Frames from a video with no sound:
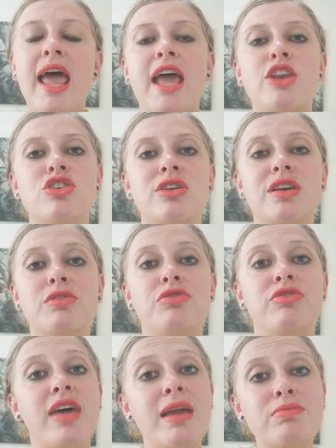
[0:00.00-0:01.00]
And you
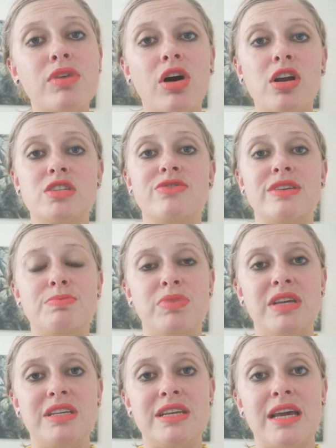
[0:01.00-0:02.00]
give them the
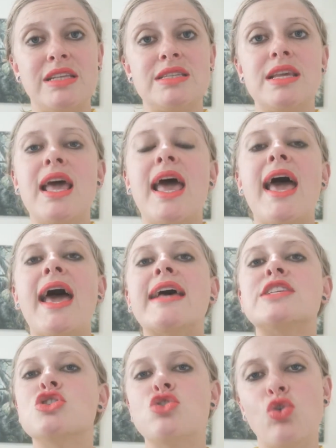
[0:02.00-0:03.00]
RSVP dates
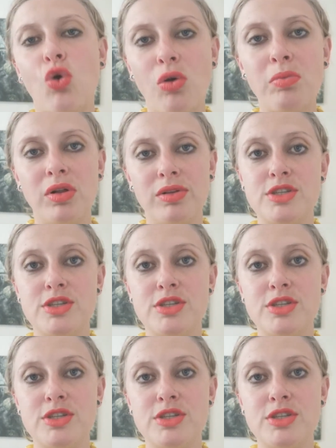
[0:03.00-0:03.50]
as normal.